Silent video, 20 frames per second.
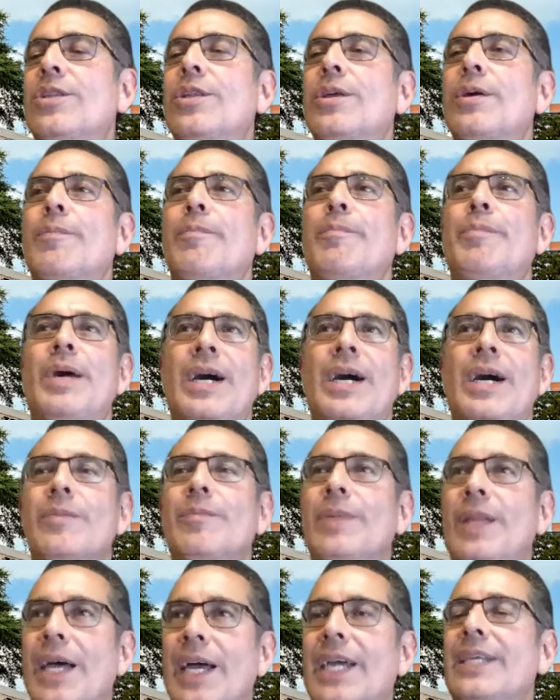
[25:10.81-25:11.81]
the bottom
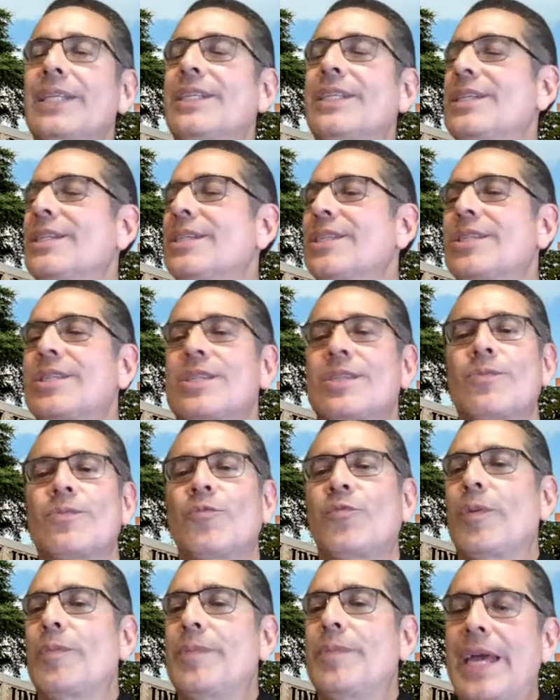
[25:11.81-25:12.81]
line is
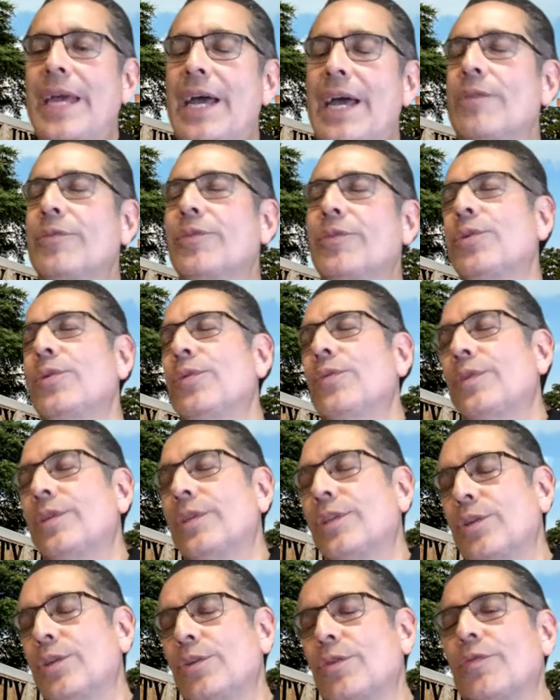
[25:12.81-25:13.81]
from now to,
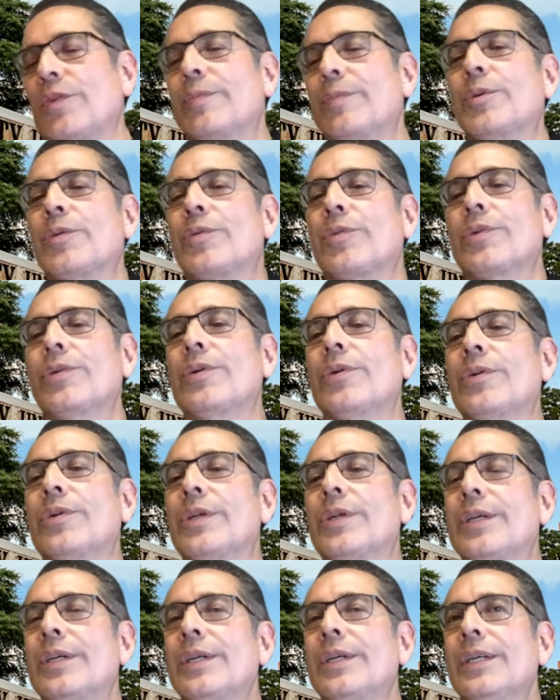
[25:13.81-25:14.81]
to November 3rd,